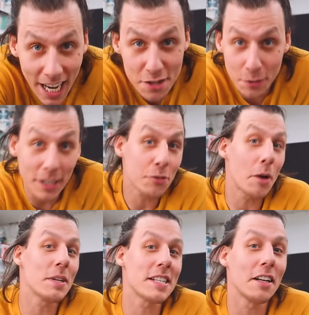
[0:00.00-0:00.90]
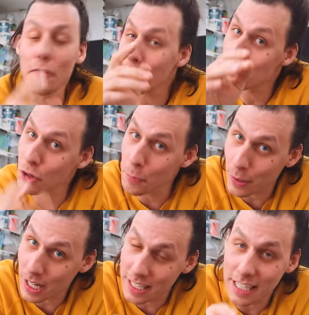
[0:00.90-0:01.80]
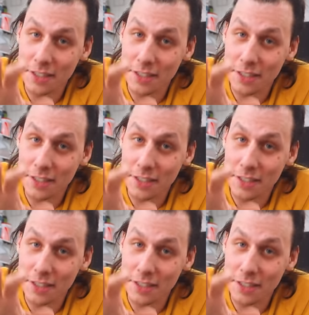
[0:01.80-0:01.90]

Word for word: I just wanna interrupt myself super quickly